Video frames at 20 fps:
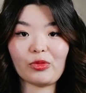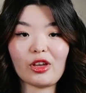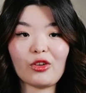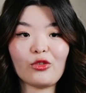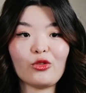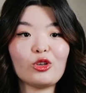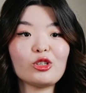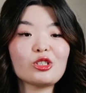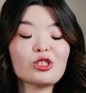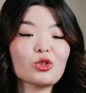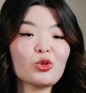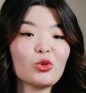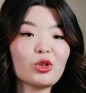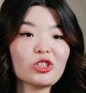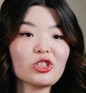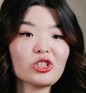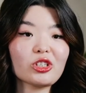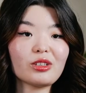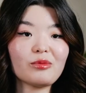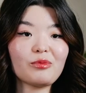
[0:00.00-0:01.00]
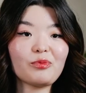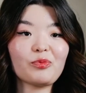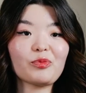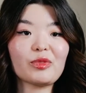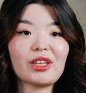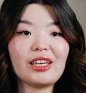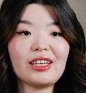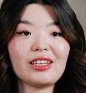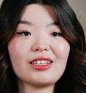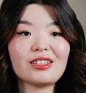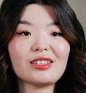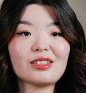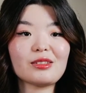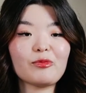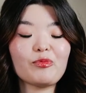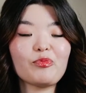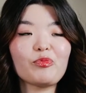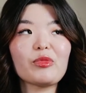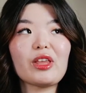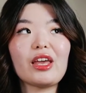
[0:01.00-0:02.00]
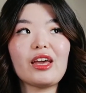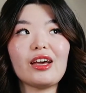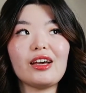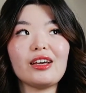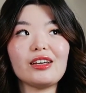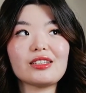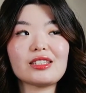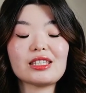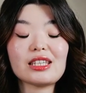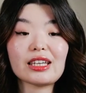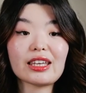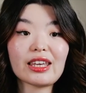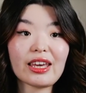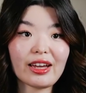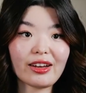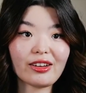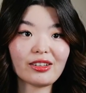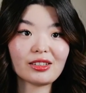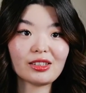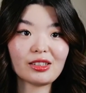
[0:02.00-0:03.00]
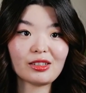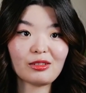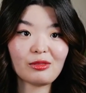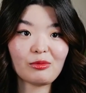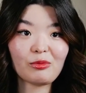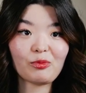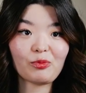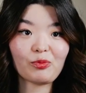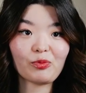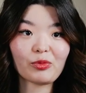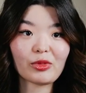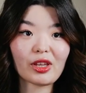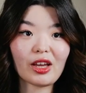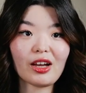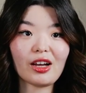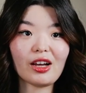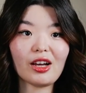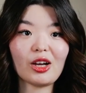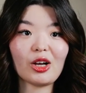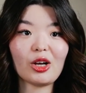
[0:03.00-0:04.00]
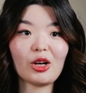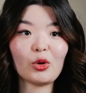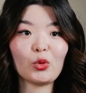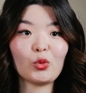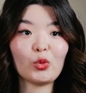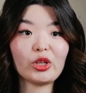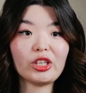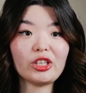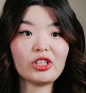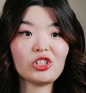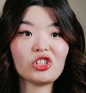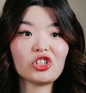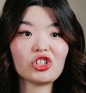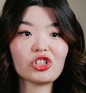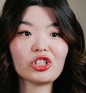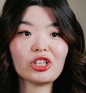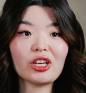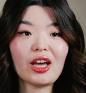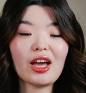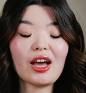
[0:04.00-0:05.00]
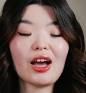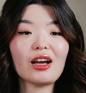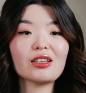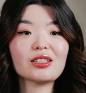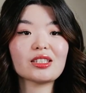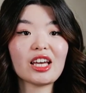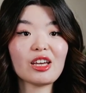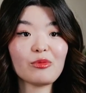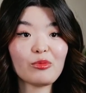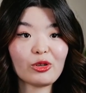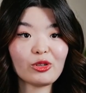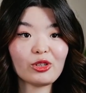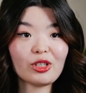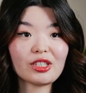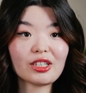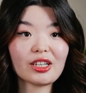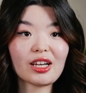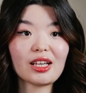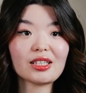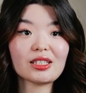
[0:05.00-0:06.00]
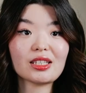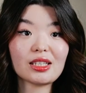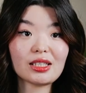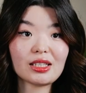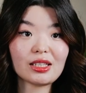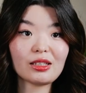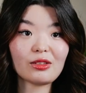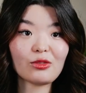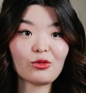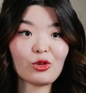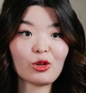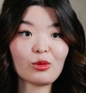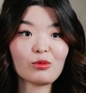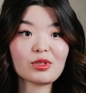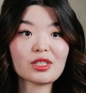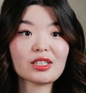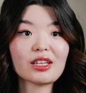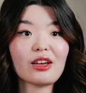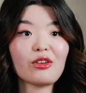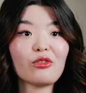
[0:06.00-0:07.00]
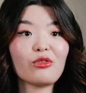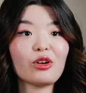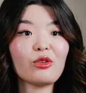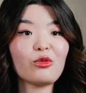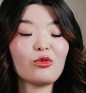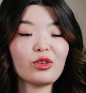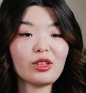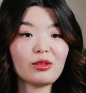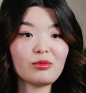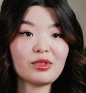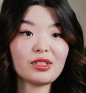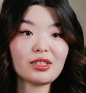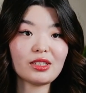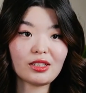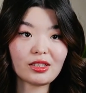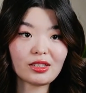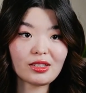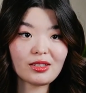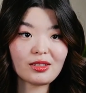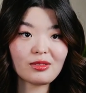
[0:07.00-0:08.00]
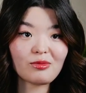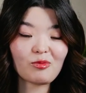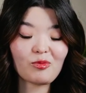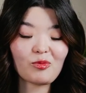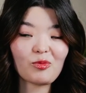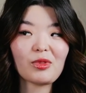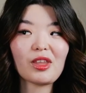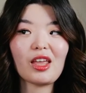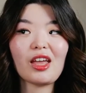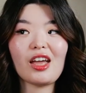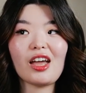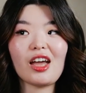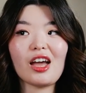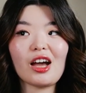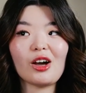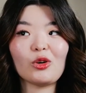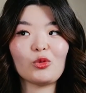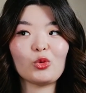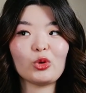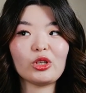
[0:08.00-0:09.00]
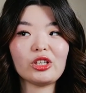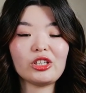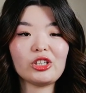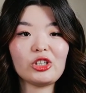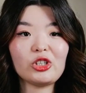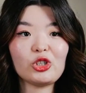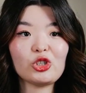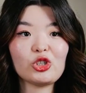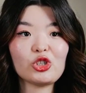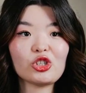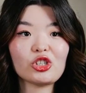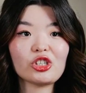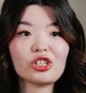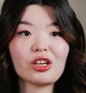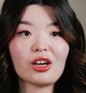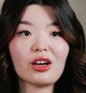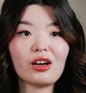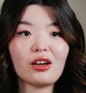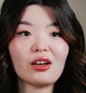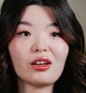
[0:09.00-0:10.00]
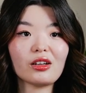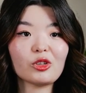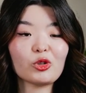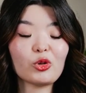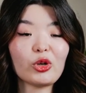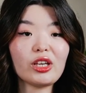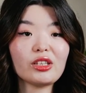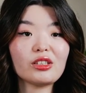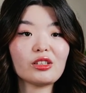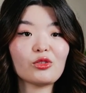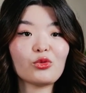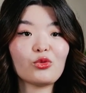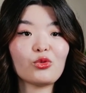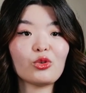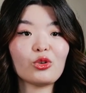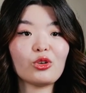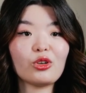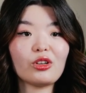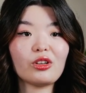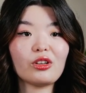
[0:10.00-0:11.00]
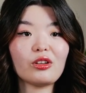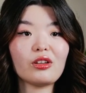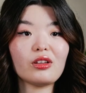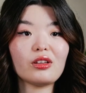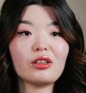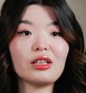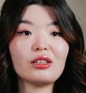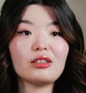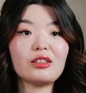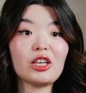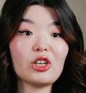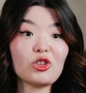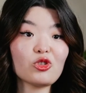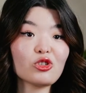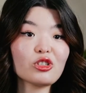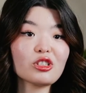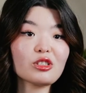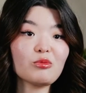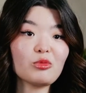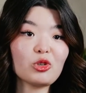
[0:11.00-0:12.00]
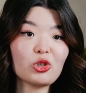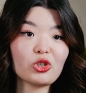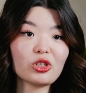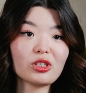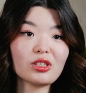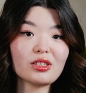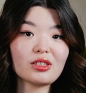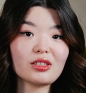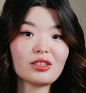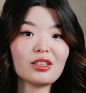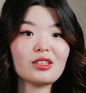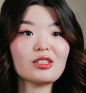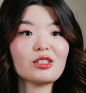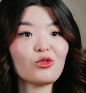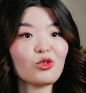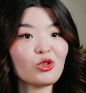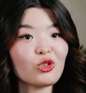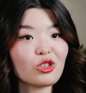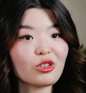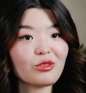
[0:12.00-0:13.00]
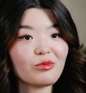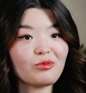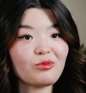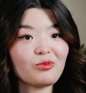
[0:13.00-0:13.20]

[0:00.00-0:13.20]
First question is, it's a character which cybernetic assassin from sci-fi film series, which created for dangerous missions in the future.